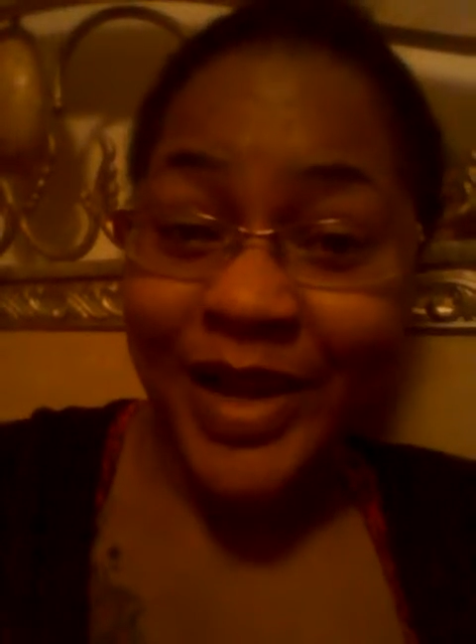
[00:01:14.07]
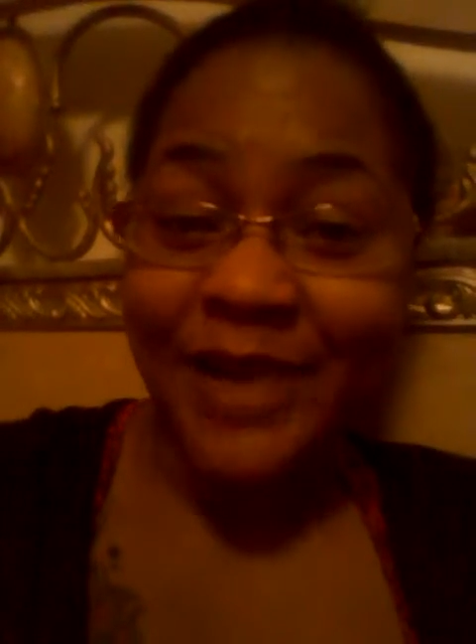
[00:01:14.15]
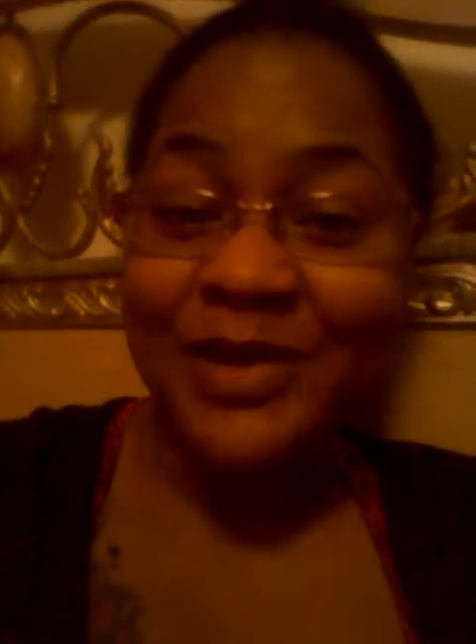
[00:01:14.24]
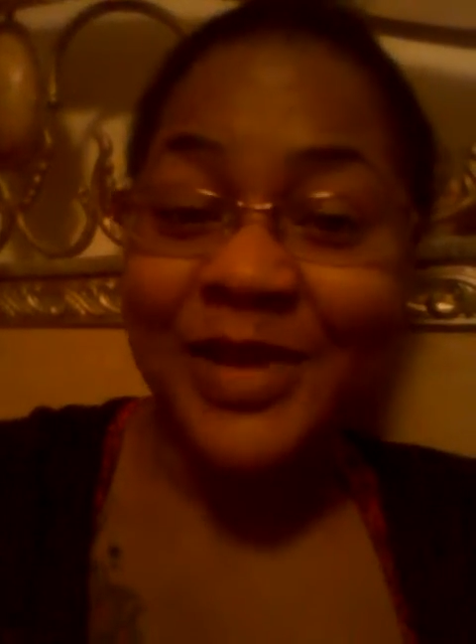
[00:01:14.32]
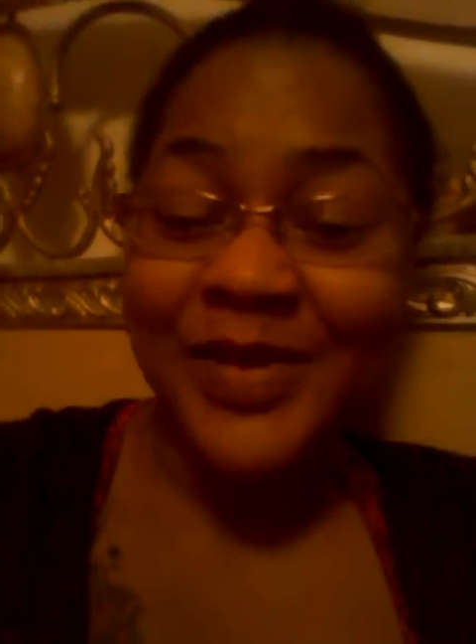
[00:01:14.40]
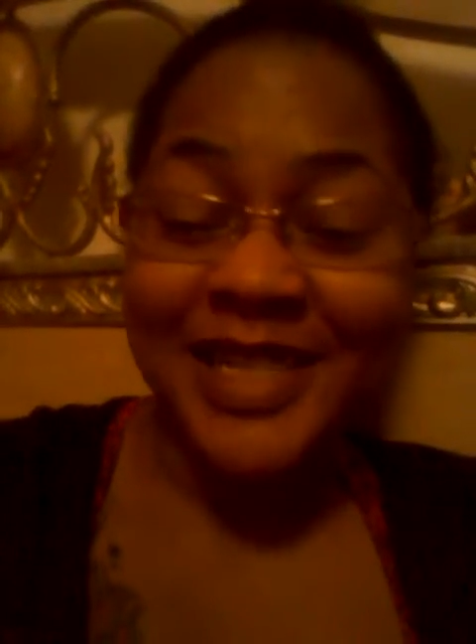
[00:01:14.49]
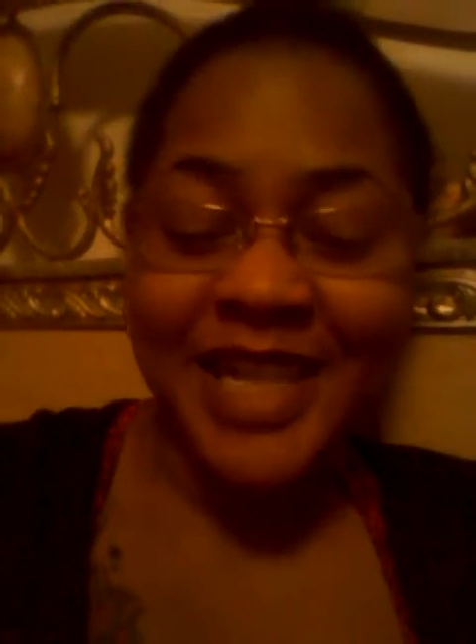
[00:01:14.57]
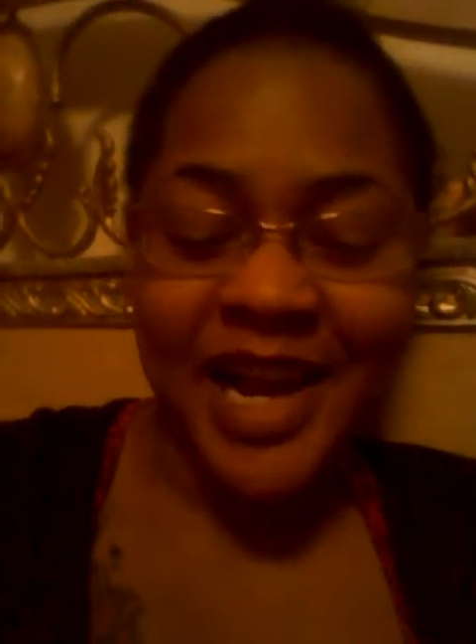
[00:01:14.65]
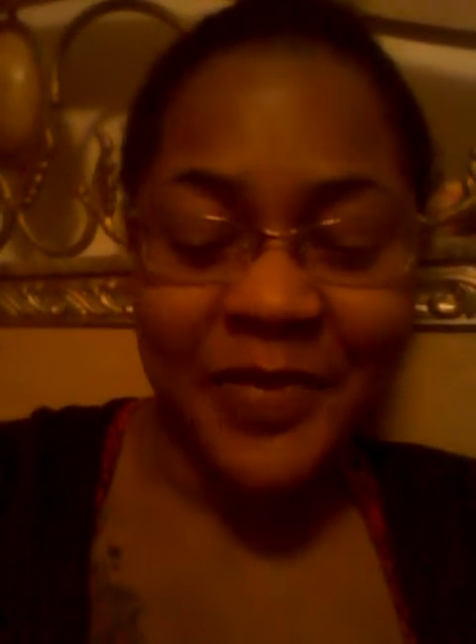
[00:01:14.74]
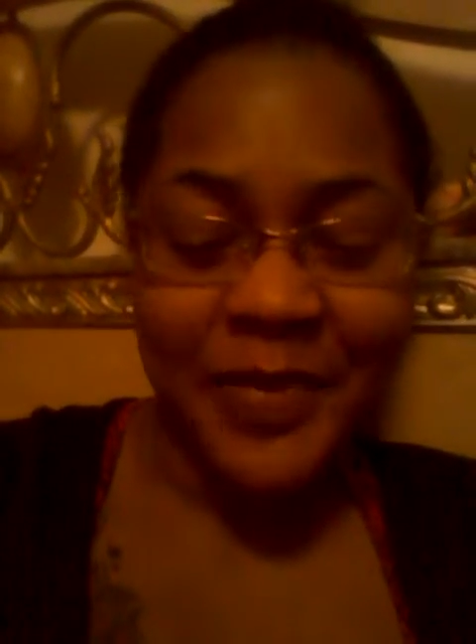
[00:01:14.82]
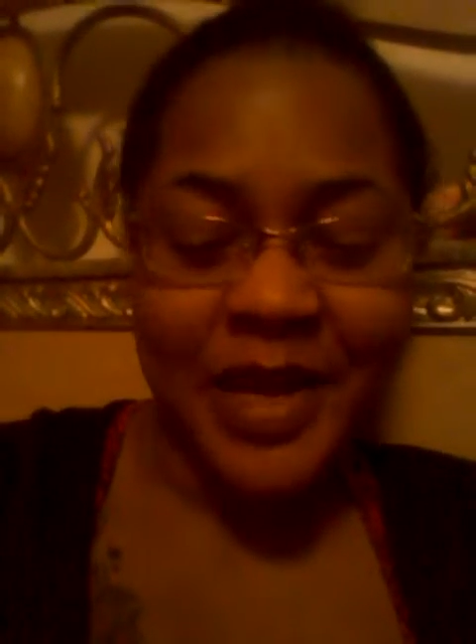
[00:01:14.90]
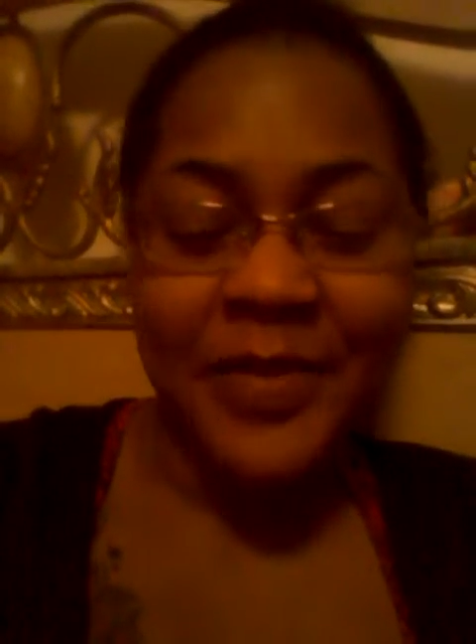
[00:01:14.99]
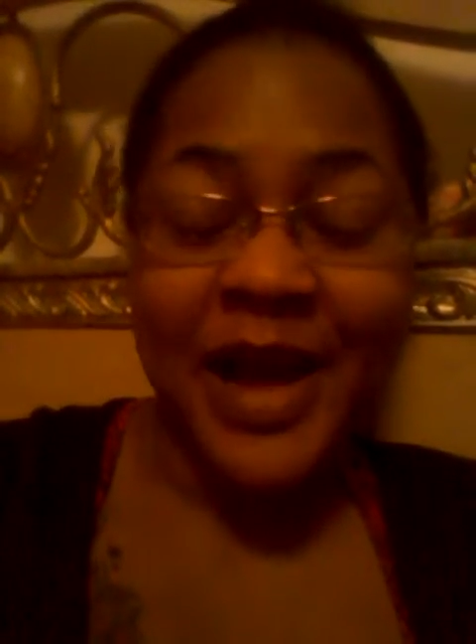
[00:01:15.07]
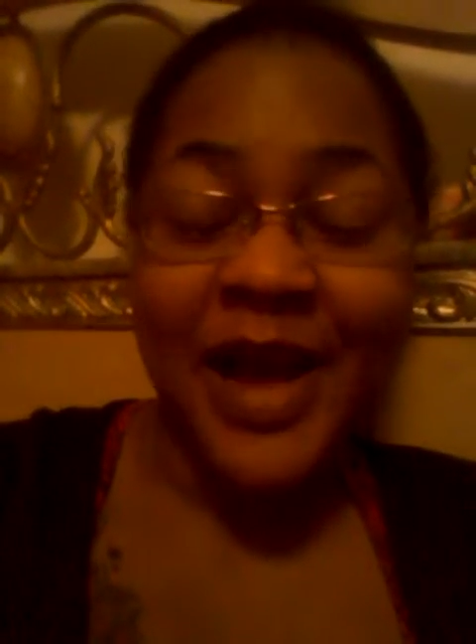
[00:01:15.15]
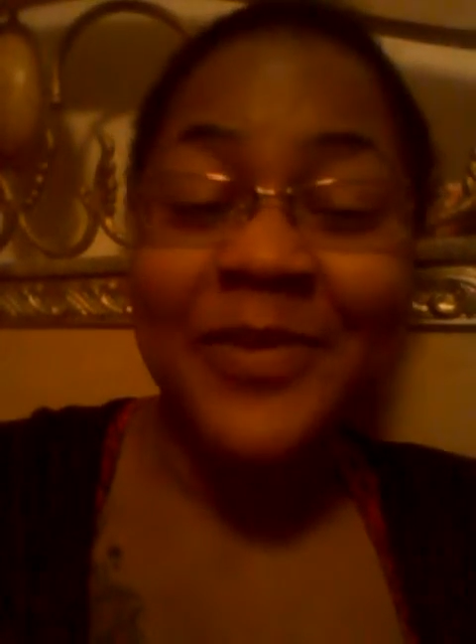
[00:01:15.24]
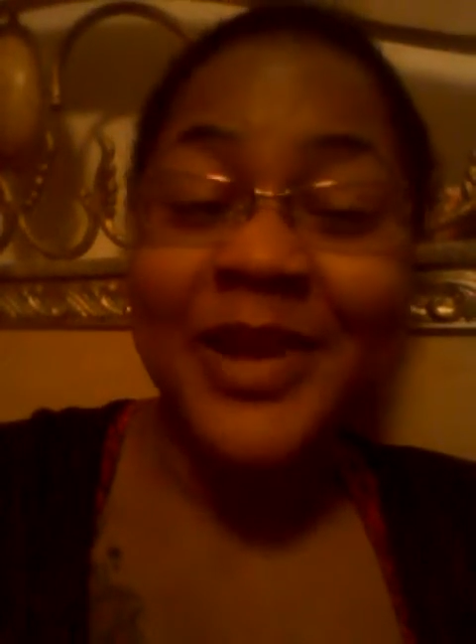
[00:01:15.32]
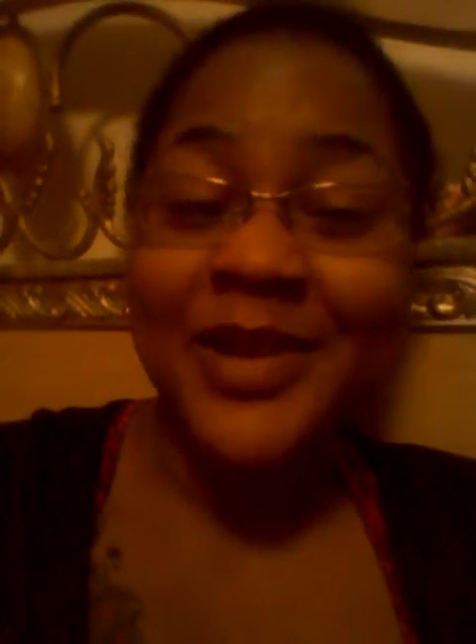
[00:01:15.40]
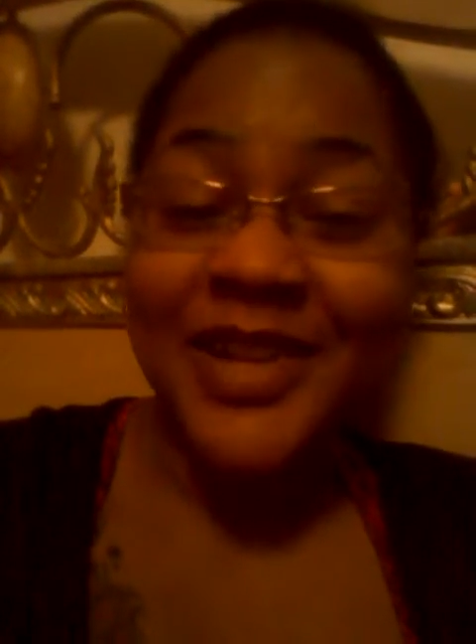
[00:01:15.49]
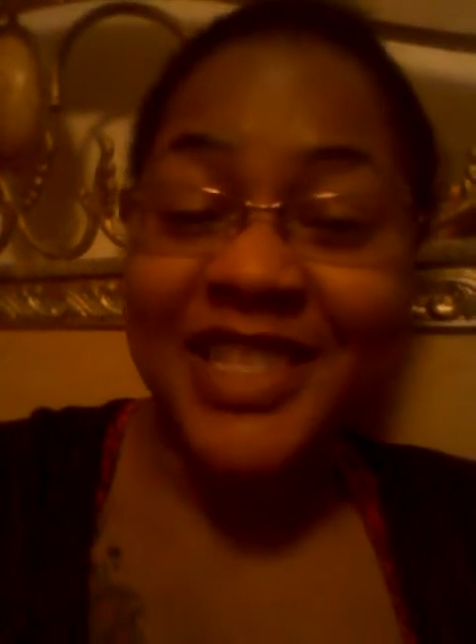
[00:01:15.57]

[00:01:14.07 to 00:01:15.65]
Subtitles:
I wish I would have documented, but I've been on